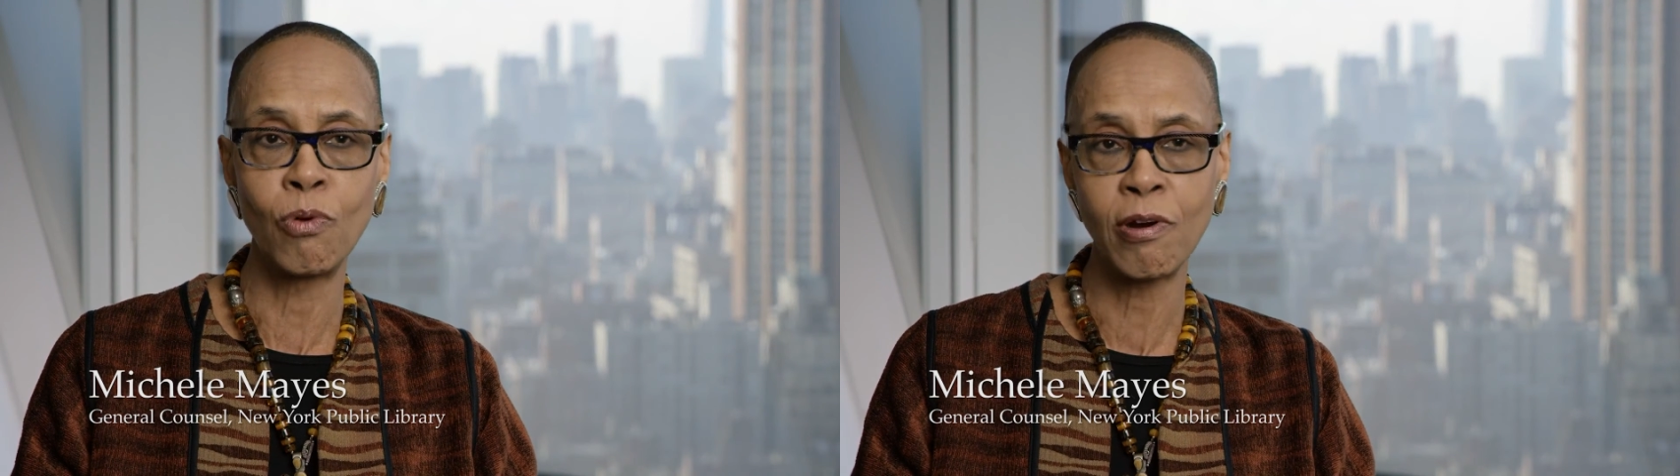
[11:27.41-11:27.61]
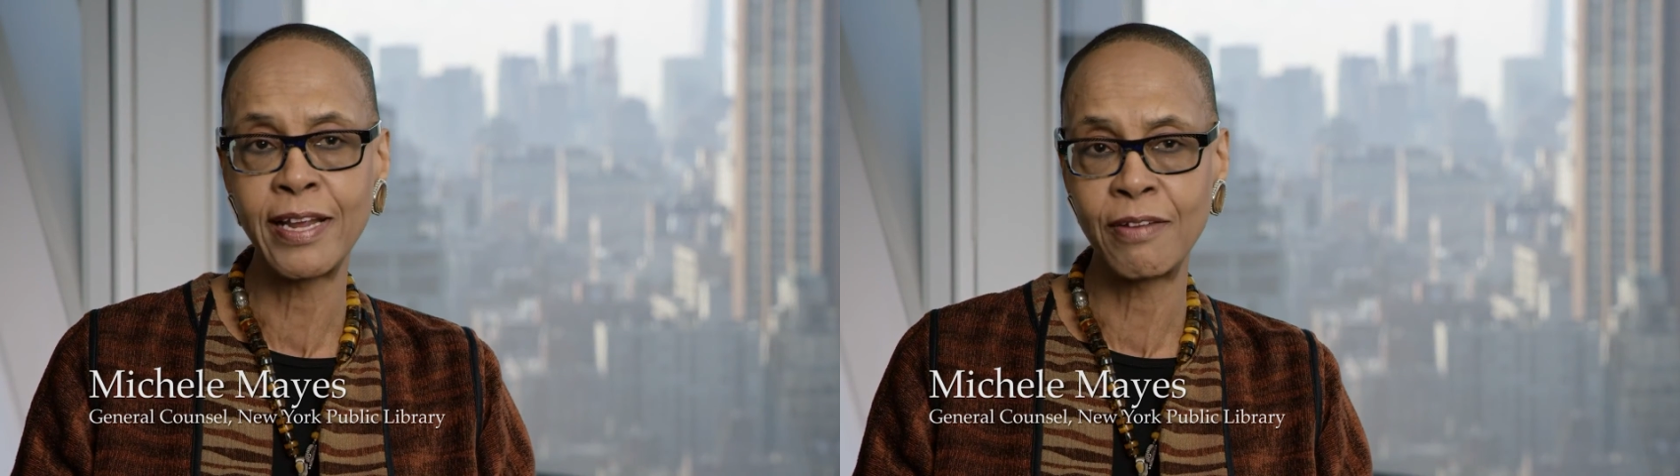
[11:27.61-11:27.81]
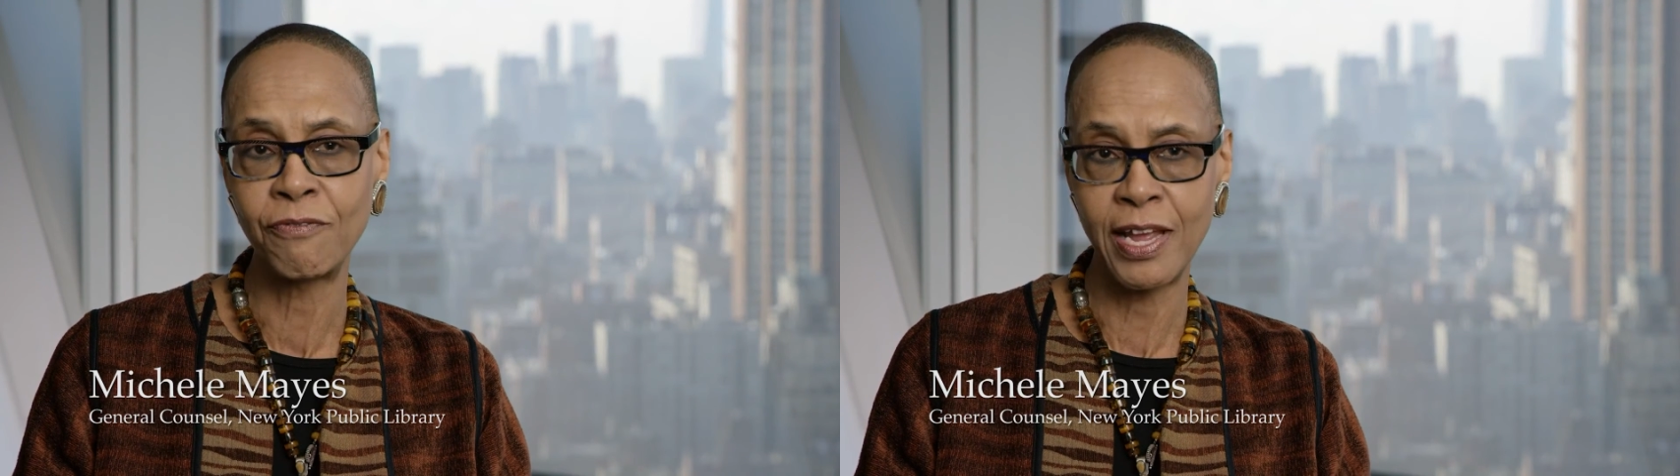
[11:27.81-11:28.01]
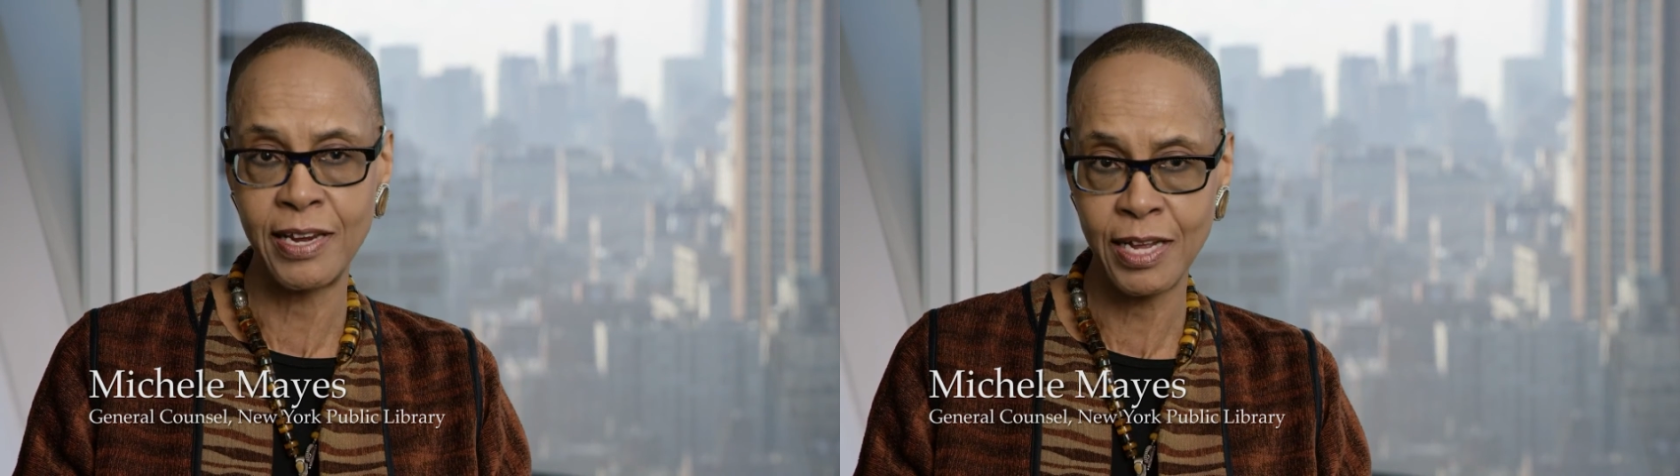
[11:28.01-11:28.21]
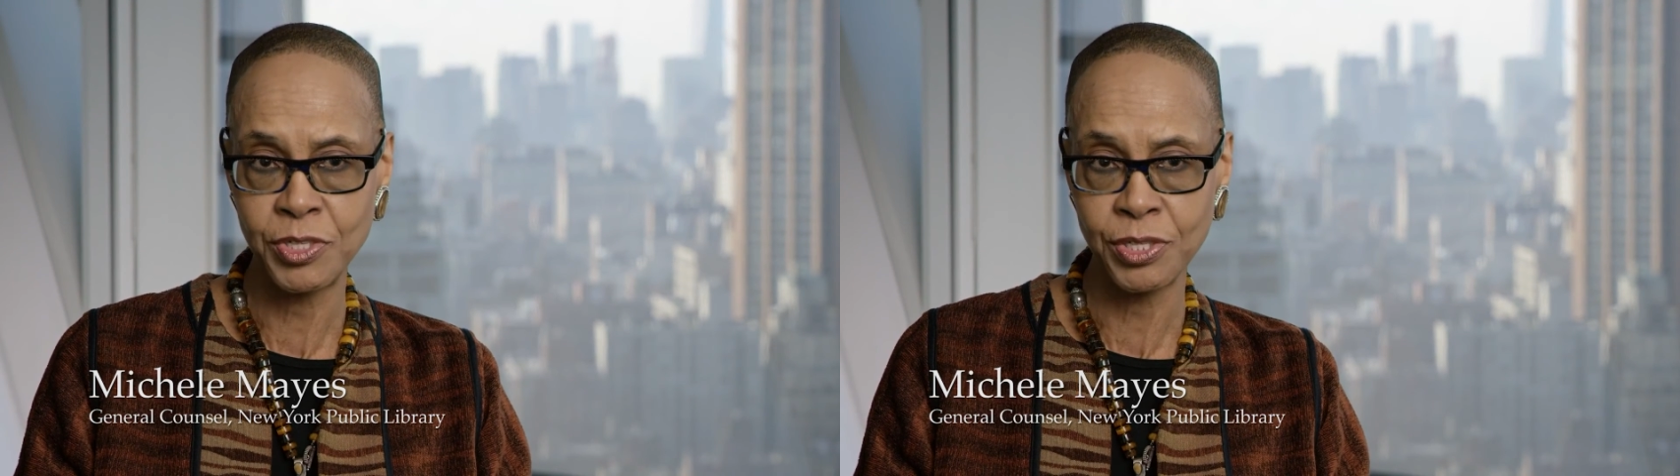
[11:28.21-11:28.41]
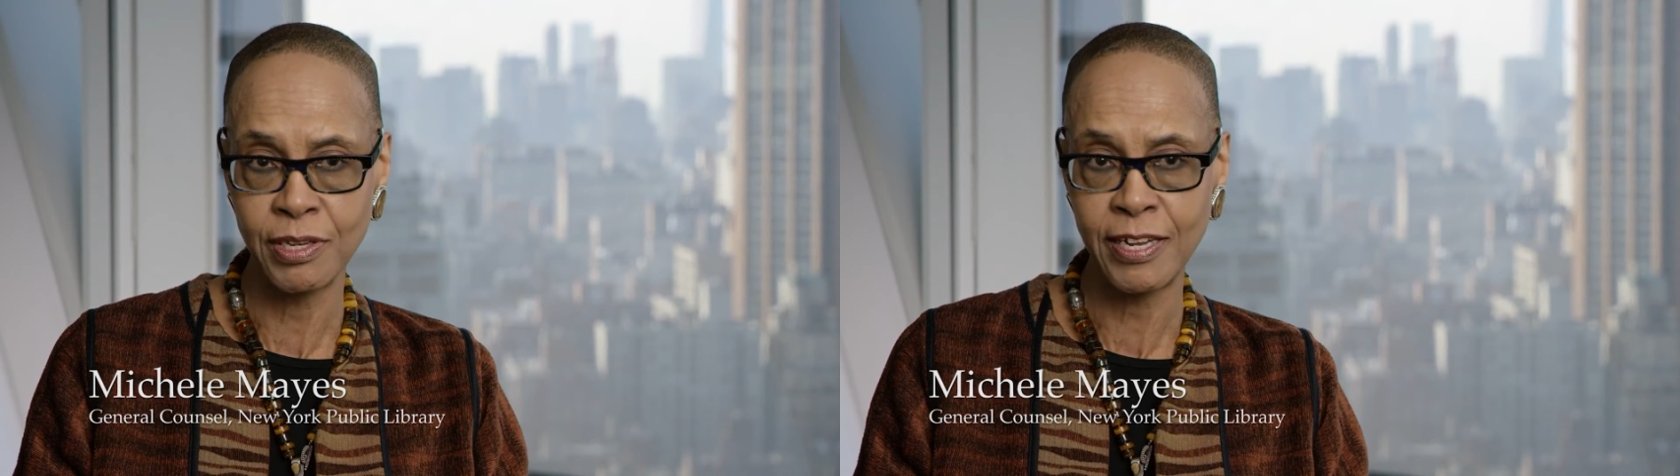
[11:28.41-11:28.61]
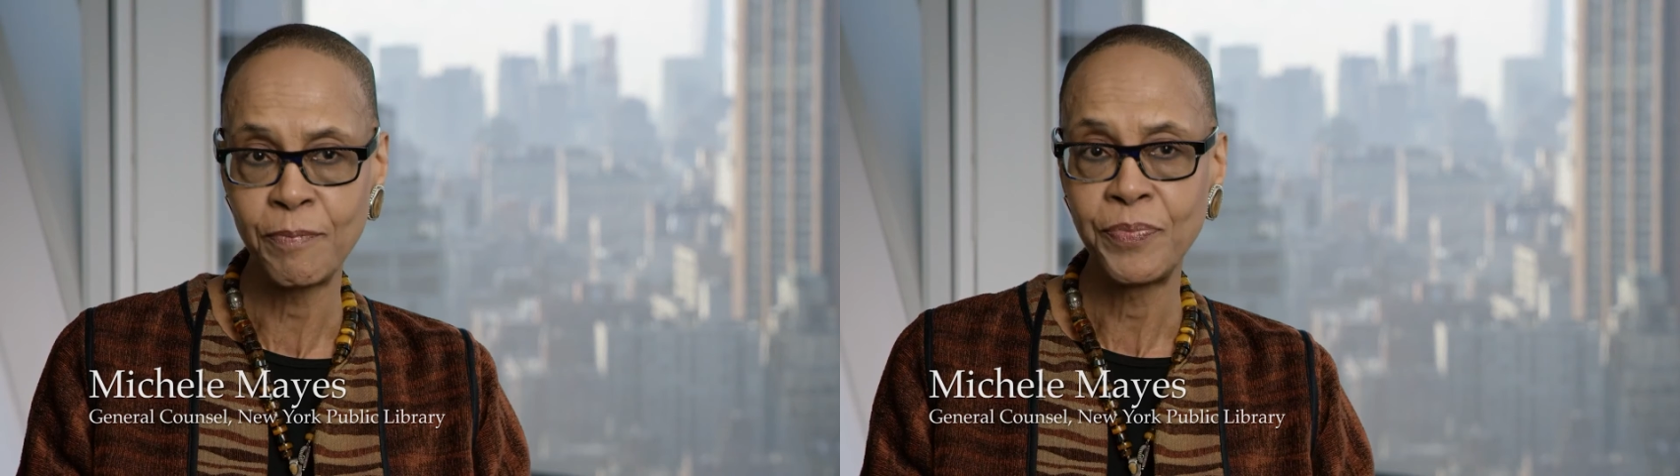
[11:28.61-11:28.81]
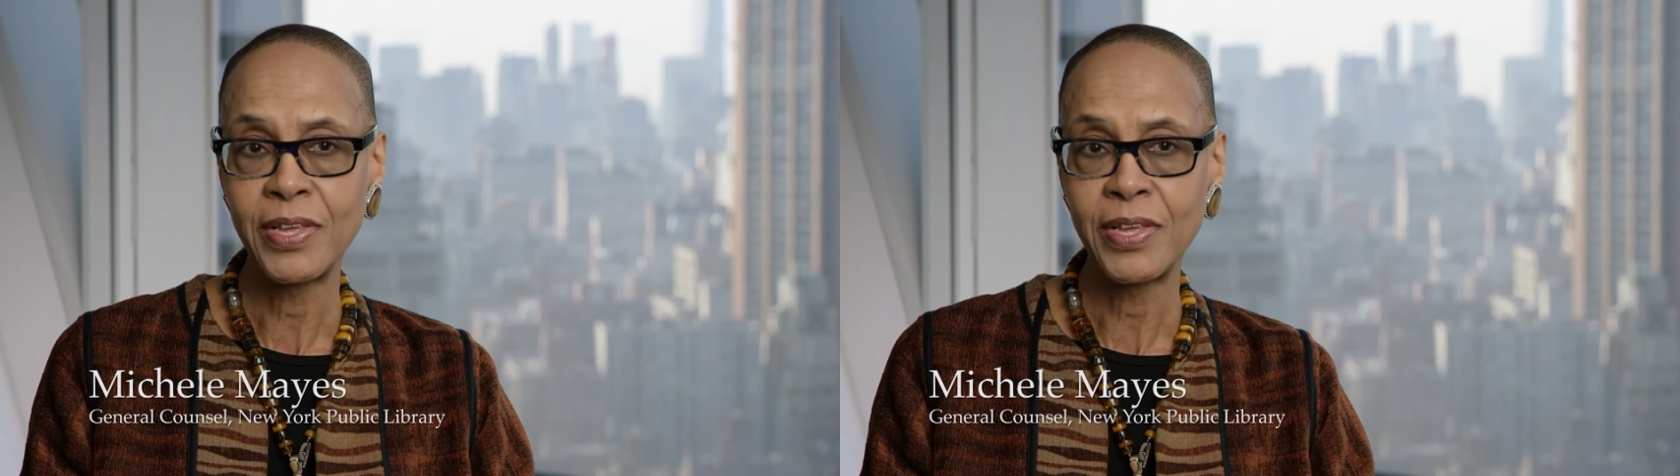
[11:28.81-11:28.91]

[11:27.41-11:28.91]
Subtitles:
working financially